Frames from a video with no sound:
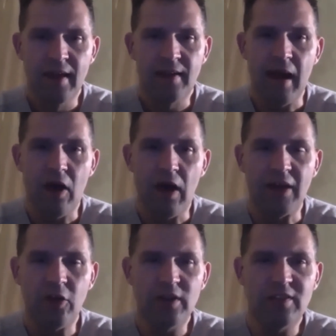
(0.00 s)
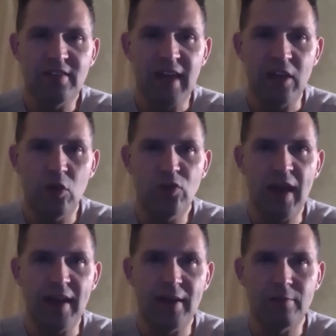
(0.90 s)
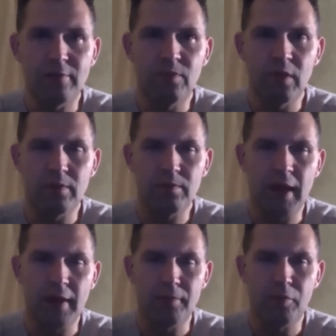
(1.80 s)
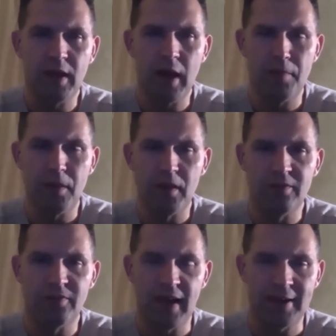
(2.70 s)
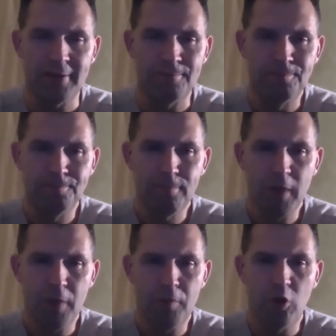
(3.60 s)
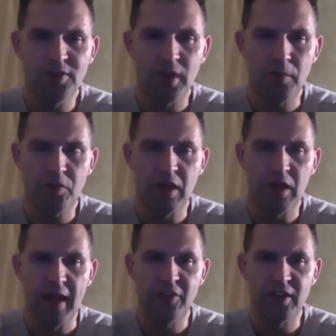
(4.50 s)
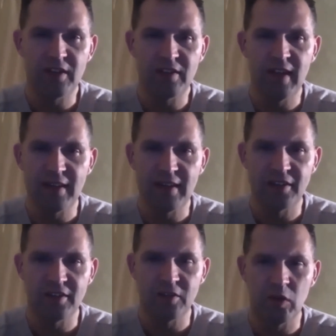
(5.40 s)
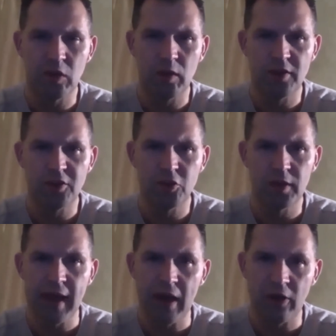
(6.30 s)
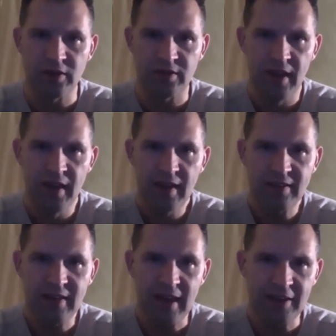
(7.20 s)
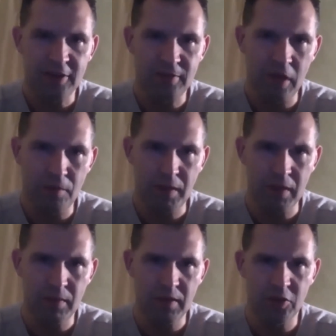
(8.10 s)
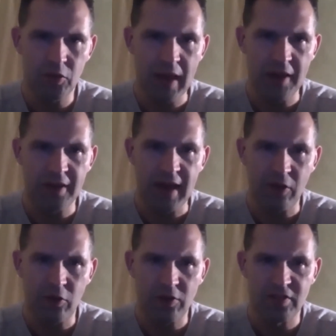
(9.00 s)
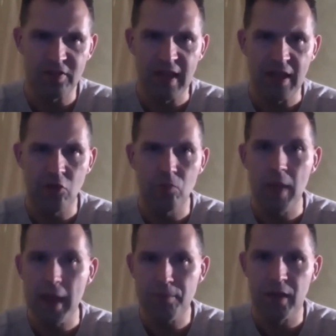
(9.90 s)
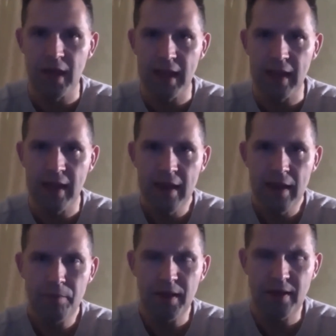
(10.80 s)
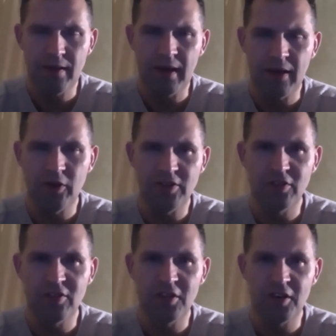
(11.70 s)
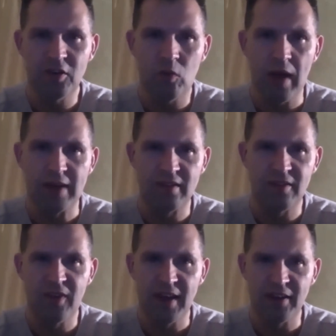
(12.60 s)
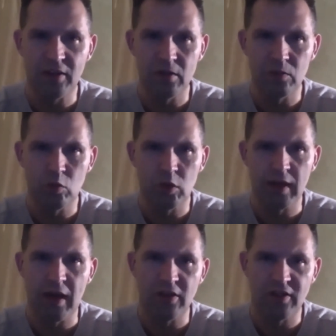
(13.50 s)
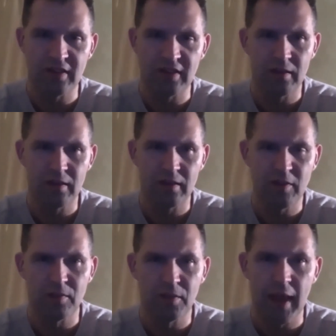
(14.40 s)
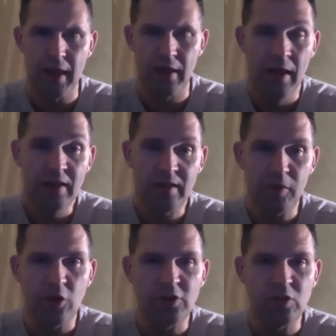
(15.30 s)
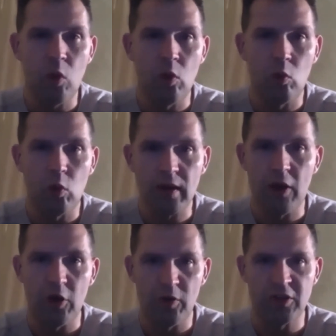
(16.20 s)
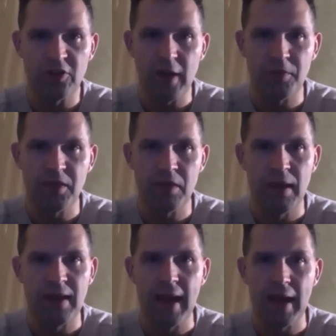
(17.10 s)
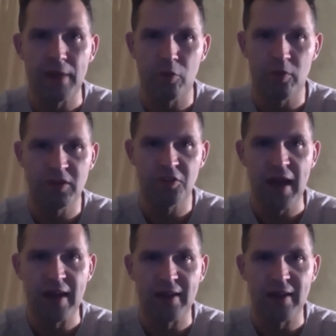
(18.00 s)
Now, I noticed that you've kind of put a couple of a post up with a lot of your contenders, and what you're doing now is kind of just lumping them into 8 or 9 horses that you may play. But I noticed you said you're going to watch the final workouts and maybe some of the horses won't work out over the track, but they might gallop over the track.